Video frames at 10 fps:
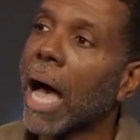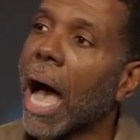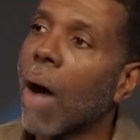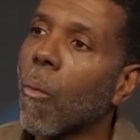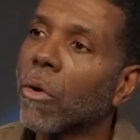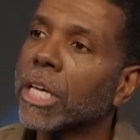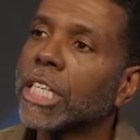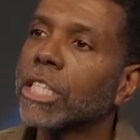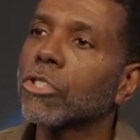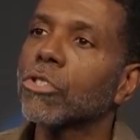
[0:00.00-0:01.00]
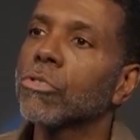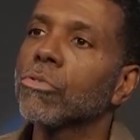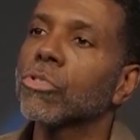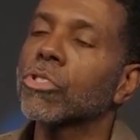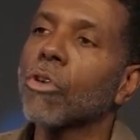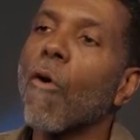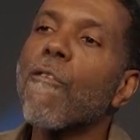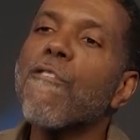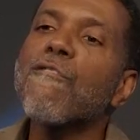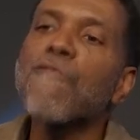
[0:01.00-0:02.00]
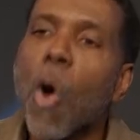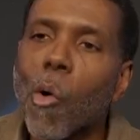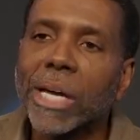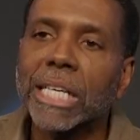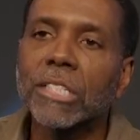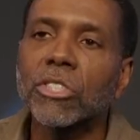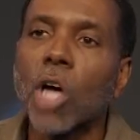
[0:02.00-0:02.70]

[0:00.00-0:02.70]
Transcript: I want to get you so focused